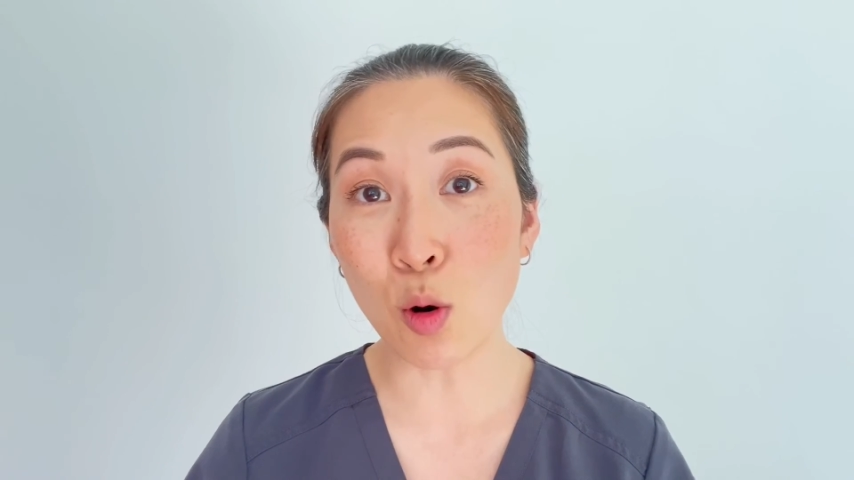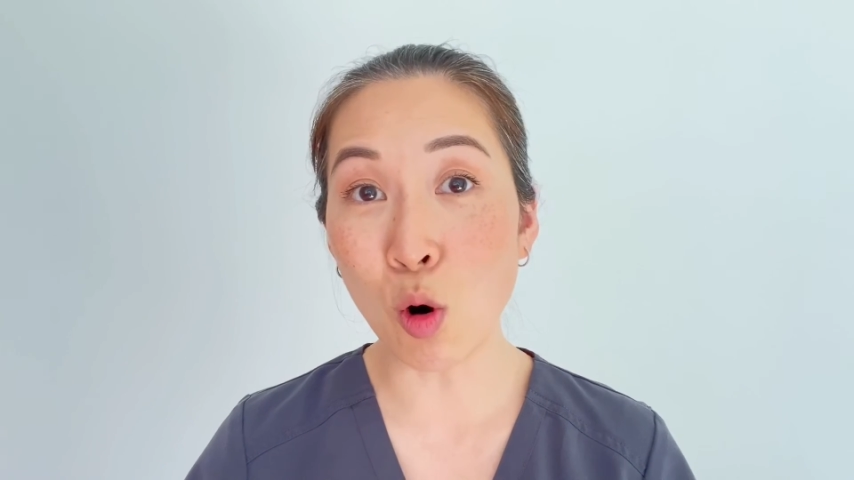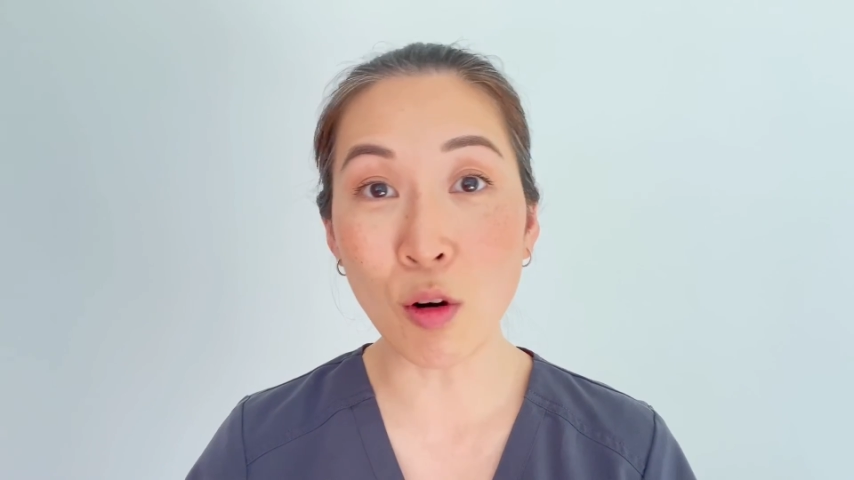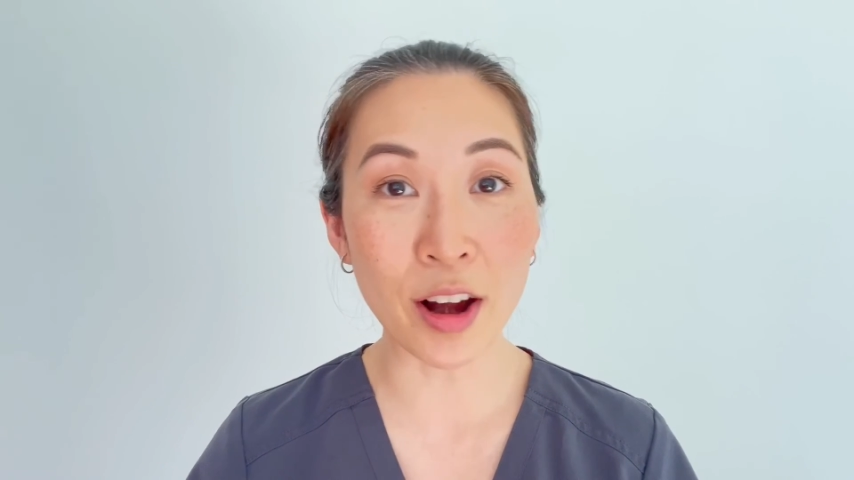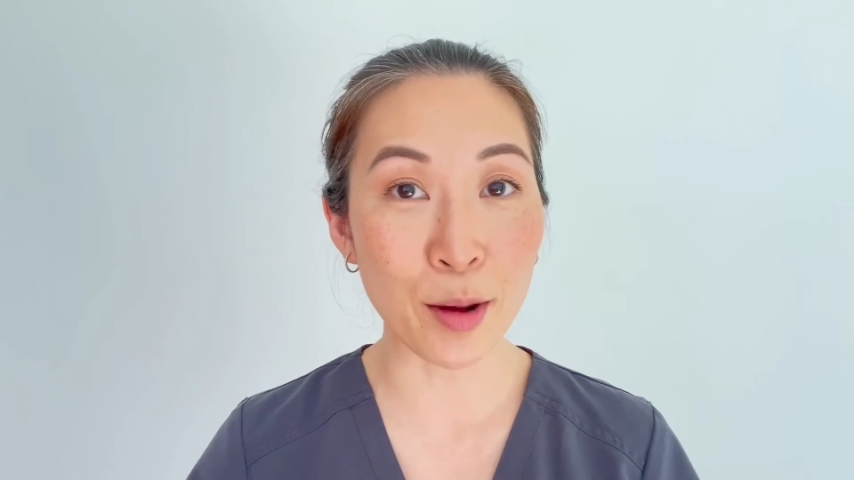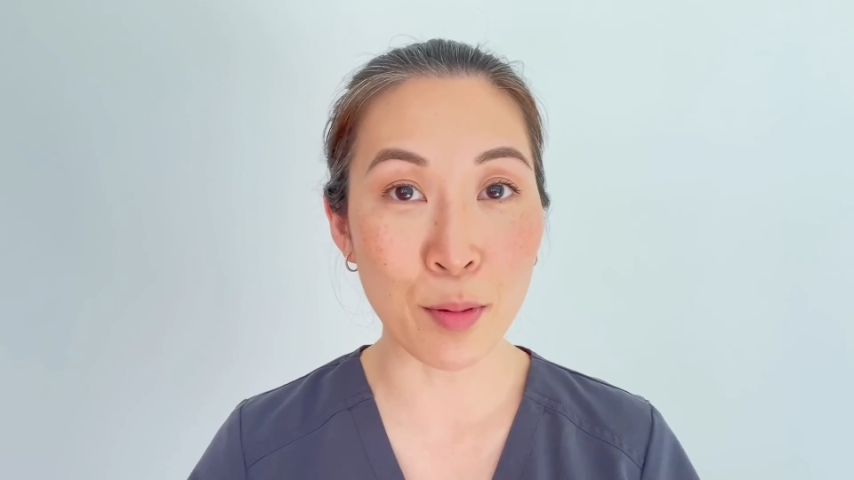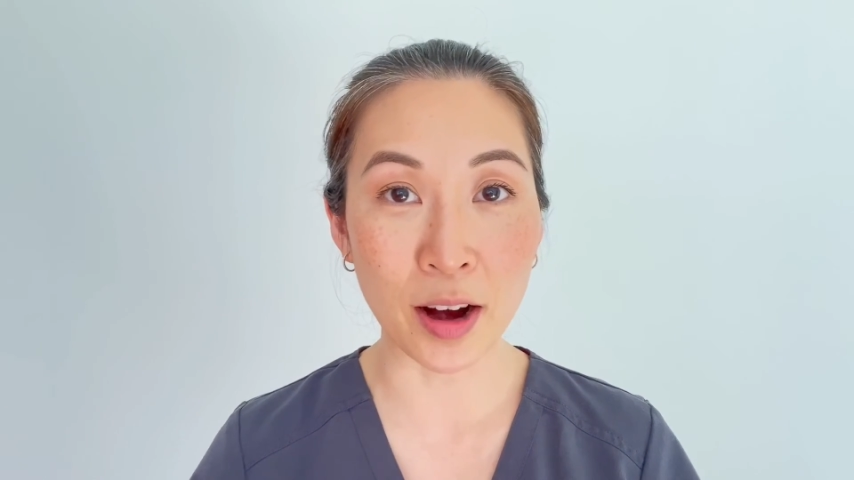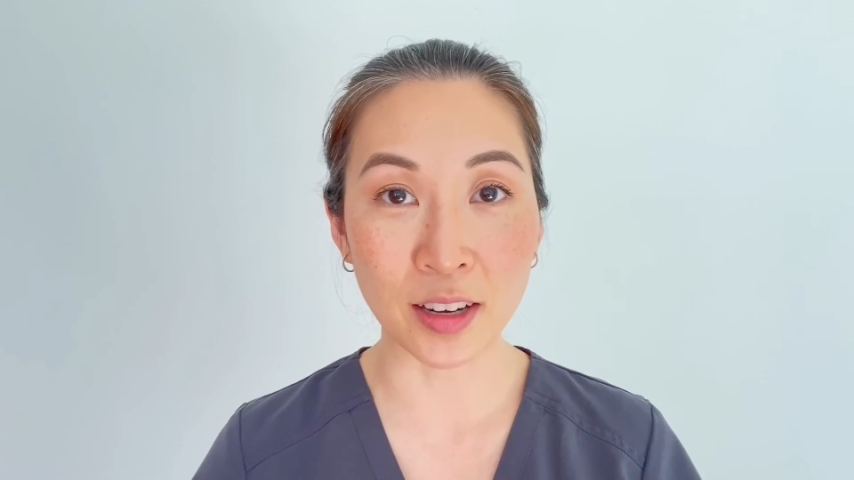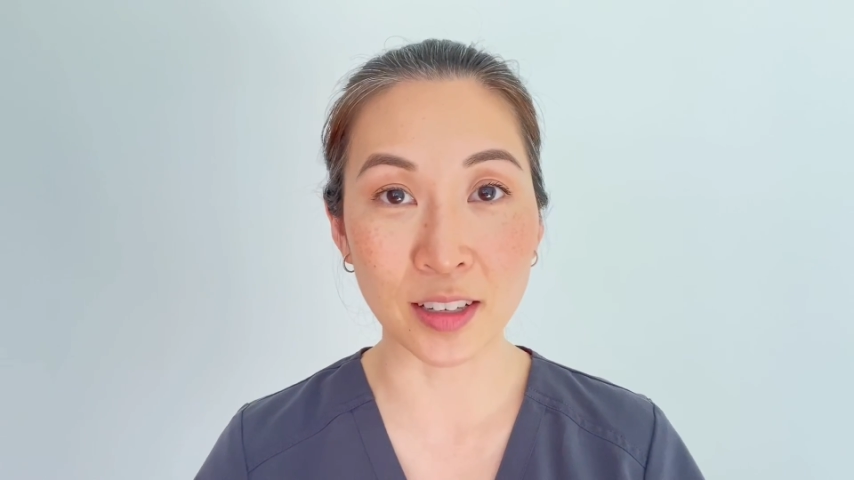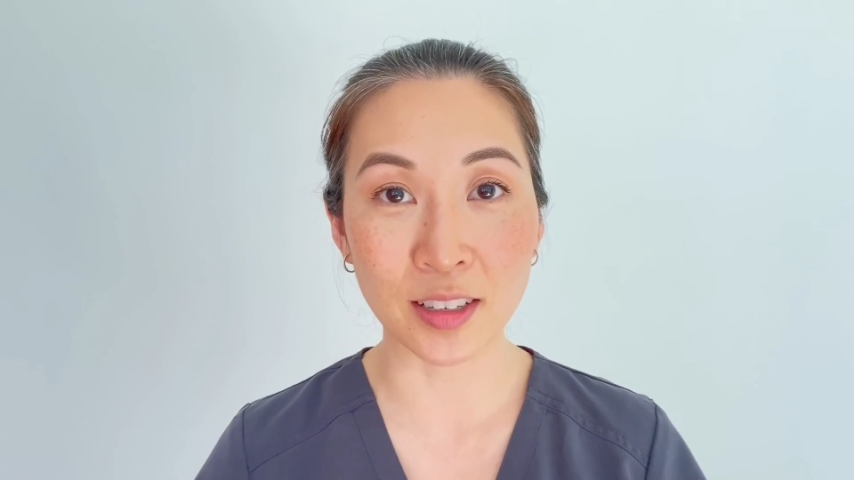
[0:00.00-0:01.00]
or at our
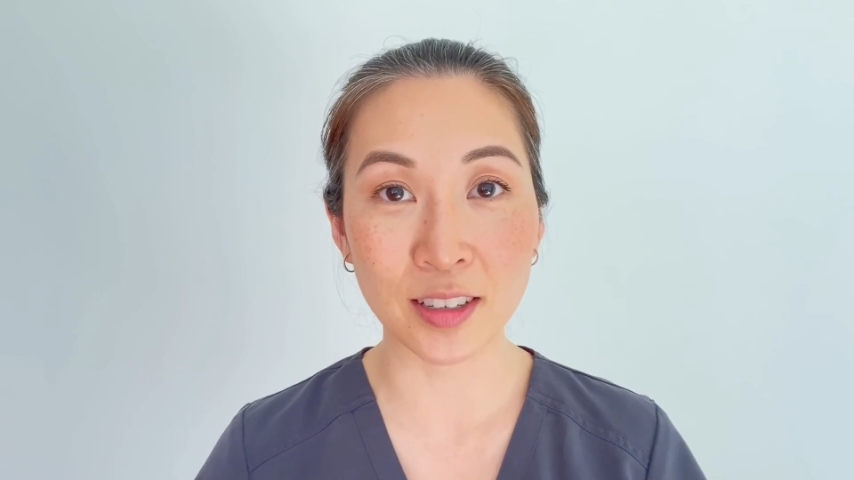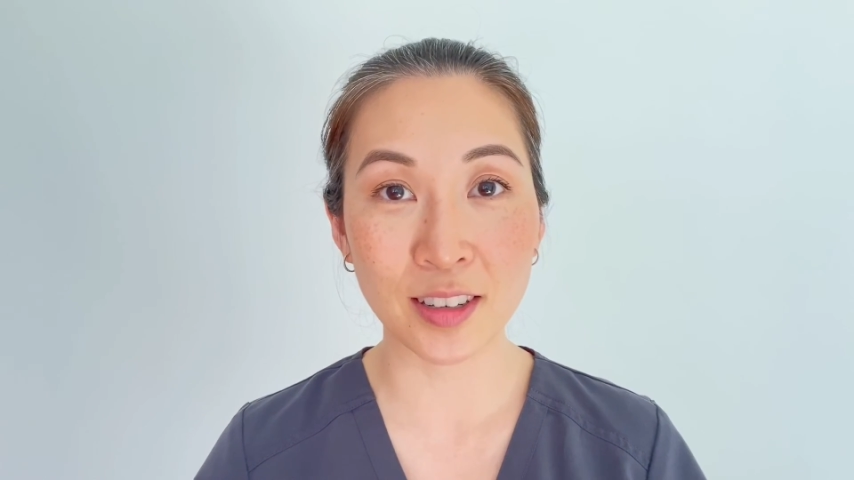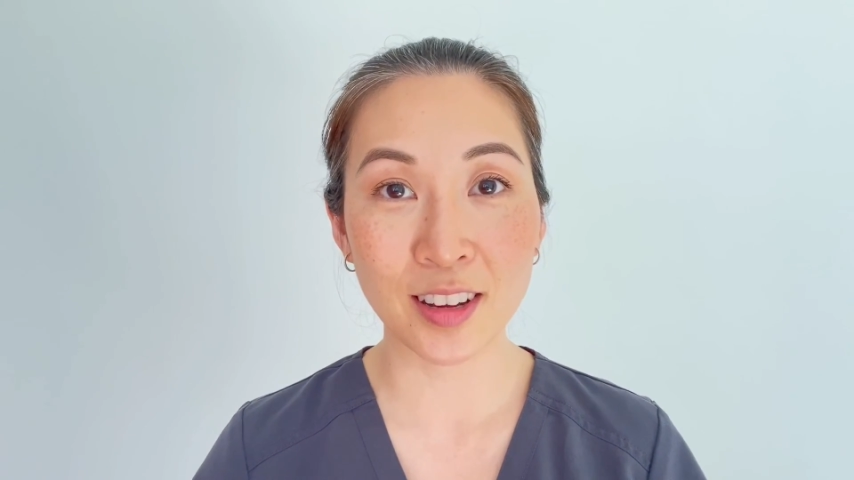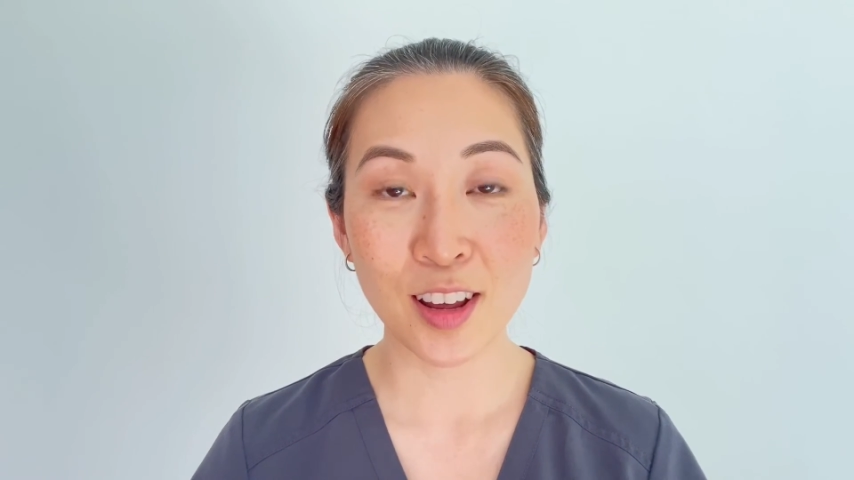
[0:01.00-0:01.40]
practice.